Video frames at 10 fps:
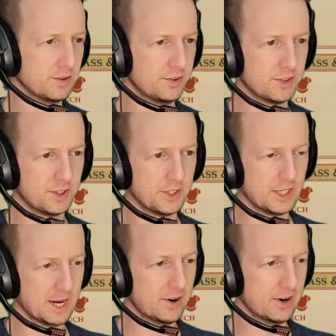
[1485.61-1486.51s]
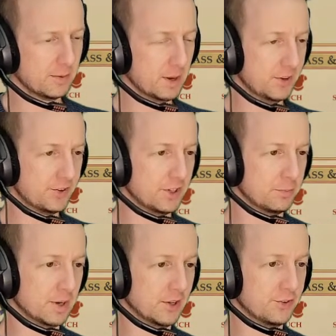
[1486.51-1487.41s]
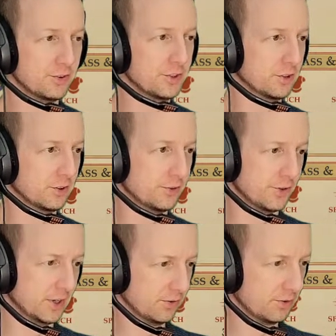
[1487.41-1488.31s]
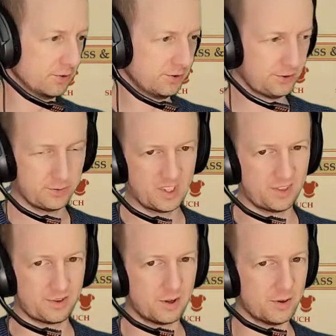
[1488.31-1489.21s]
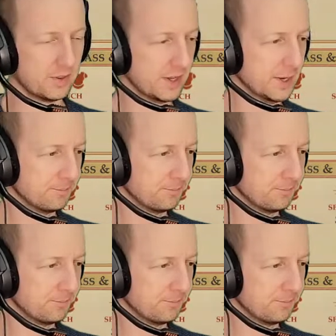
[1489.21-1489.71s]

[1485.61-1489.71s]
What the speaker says: So your carrying capacity is based on your strength score, so we're going to throw it in there.